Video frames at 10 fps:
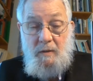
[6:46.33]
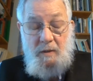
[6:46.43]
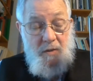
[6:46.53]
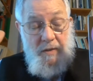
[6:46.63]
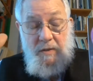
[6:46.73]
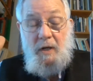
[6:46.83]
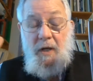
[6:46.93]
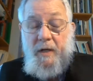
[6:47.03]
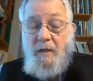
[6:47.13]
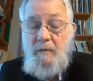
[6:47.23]
It's
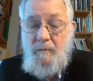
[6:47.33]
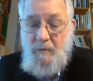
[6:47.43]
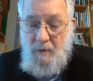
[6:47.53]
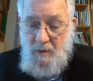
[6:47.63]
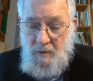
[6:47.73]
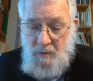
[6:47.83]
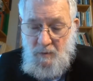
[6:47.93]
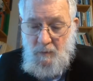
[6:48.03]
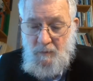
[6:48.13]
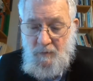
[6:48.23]
designed
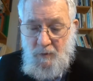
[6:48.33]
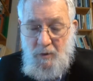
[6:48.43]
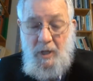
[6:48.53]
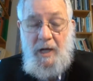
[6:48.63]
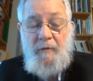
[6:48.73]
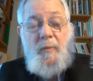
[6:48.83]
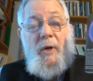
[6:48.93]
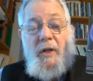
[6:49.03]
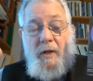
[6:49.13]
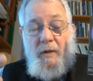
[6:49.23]
for
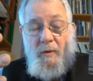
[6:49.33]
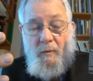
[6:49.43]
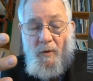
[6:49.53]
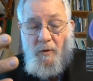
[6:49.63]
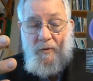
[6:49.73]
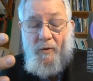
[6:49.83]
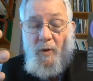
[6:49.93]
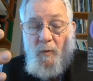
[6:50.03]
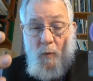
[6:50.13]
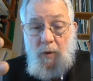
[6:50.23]
everybody on the earth to
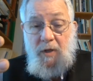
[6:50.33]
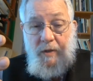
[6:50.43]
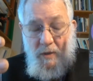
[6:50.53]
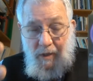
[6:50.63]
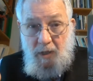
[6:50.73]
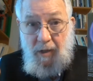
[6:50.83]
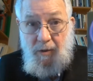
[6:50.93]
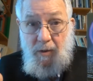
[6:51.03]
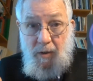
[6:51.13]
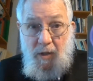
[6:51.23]
be working
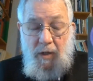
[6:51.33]
together